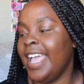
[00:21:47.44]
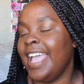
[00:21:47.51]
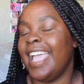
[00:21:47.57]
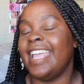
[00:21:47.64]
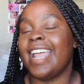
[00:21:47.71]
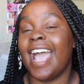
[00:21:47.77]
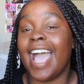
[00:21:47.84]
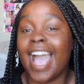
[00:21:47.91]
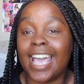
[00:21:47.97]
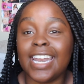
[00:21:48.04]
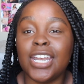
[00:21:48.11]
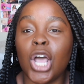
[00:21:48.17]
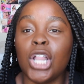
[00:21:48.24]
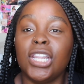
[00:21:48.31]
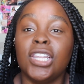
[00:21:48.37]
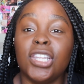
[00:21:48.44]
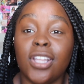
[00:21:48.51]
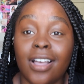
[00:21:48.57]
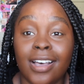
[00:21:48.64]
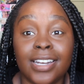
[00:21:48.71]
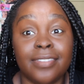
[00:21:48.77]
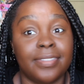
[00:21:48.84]
it added a
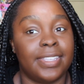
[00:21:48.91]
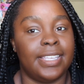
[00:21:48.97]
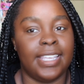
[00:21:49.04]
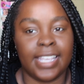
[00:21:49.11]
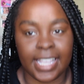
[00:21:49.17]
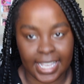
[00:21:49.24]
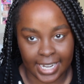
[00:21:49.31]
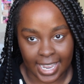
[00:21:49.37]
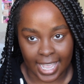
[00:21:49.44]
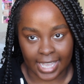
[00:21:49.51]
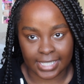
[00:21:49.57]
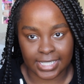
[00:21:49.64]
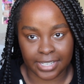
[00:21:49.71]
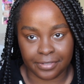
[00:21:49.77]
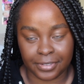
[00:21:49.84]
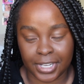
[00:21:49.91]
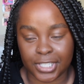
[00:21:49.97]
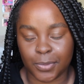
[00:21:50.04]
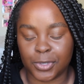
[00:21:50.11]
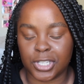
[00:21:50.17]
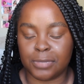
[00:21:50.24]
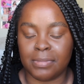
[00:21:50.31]
lot of kid
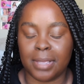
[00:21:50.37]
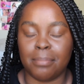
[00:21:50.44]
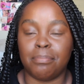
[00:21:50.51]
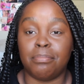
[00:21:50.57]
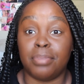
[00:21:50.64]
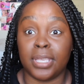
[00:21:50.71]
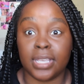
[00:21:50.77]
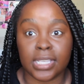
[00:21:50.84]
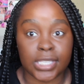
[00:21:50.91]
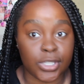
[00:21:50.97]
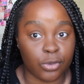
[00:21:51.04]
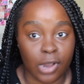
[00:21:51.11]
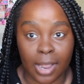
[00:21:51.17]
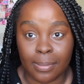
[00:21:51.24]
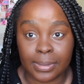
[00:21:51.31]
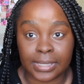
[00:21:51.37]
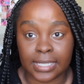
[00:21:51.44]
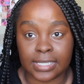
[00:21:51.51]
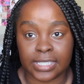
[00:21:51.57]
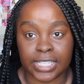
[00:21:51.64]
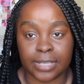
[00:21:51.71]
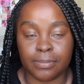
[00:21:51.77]
activities, which is my biggest gripe with The
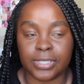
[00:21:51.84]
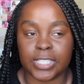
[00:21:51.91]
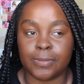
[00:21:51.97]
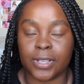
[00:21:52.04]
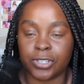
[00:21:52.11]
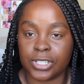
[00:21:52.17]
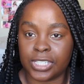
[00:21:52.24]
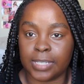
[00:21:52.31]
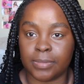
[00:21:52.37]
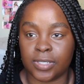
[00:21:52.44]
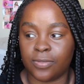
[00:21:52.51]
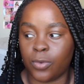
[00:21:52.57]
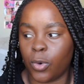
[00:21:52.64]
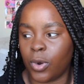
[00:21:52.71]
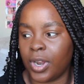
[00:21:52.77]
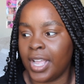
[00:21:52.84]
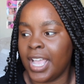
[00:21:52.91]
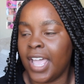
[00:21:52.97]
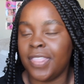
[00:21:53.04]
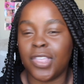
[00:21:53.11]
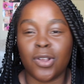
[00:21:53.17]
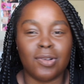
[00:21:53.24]
Sims, especially Sims 4.
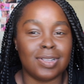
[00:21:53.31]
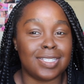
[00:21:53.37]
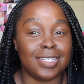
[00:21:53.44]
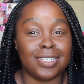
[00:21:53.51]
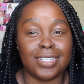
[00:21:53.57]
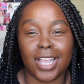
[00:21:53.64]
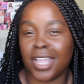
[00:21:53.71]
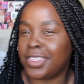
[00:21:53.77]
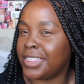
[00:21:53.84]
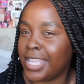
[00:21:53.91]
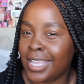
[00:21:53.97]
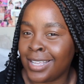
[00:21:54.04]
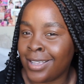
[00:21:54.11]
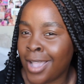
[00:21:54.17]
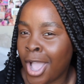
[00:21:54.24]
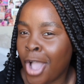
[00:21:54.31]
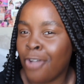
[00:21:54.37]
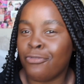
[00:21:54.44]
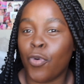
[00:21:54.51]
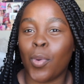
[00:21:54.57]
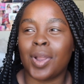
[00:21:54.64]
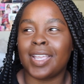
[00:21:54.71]
There is nothing
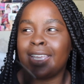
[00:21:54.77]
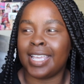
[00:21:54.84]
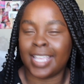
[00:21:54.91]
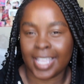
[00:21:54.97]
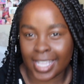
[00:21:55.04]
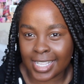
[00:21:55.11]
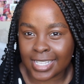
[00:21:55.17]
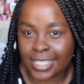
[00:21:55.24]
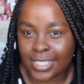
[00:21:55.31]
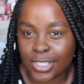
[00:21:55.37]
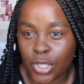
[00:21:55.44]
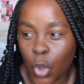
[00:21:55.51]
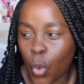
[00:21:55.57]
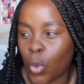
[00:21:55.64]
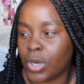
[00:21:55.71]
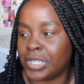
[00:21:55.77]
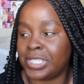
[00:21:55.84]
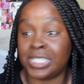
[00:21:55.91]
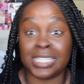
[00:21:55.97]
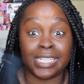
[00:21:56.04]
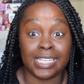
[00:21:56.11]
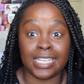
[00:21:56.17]
for kids or
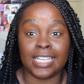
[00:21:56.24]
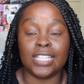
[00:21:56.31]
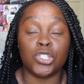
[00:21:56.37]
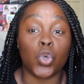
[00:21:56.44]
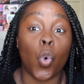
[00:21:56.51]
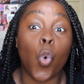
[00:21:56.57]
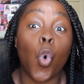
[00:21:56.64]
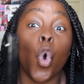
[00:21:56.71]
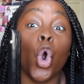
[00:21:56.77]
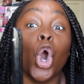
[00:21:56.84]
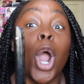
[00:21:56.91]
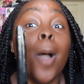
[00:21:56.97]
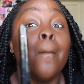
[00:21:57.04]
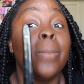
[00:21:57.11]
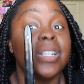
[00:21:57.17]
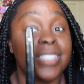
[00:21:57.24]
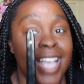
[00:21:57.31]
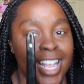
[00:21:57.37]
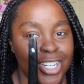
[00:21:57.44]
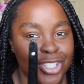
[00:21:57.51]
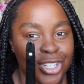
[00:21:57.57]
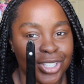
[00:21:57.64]
teens or
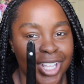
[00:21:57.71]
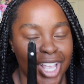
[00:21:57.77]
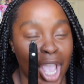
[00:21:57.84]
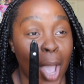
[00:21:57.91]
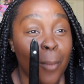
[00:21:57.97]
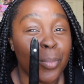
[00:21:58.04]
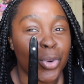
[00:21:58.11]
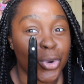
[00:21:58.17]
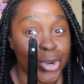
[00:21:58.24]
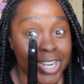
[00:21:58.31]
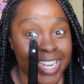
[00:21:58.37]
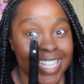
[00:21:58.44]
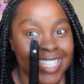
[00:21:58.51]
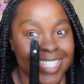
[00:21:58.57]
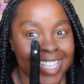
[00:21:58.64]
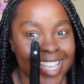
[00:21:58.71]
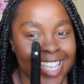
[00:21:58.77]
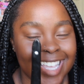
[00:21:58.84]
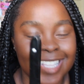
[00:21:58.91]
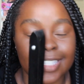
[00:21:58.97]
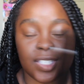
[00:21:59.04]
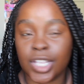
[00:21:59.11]
potentially
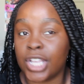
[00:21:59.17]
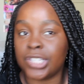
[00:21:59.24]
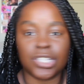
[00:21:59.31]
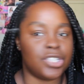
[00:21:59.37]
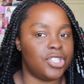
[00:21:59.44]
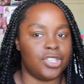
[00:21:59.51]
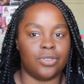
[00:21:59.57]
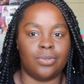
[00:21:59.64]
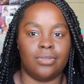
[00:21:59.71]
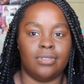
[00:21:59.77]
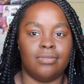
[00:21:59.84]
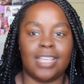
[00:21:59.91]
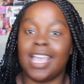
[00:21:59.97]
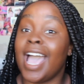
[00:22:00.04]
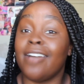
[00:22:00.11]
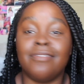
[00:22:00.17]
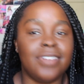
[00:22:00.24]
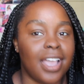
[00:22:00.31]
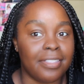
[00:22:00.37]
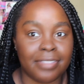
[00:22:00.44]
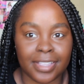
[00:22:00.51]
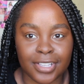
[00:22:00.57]
pre-teens to do. They have
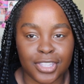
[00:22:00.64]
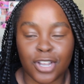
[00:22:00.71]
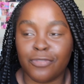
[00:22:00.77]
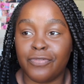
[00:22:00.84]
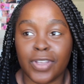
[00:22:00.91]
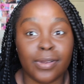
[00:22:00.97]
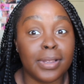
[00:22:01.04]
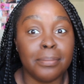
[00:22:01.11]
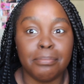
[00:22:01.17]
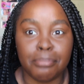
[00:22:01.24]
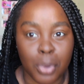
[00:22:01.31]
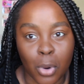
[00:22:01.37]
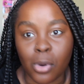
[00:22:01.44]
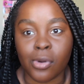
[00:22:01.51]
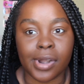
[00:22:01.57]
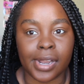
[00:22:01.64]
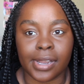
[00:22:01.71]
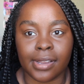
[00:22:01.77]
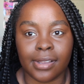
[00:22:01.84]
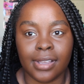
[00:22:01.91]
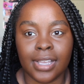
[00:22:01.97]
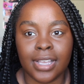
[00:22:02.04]
nothing. They're very boring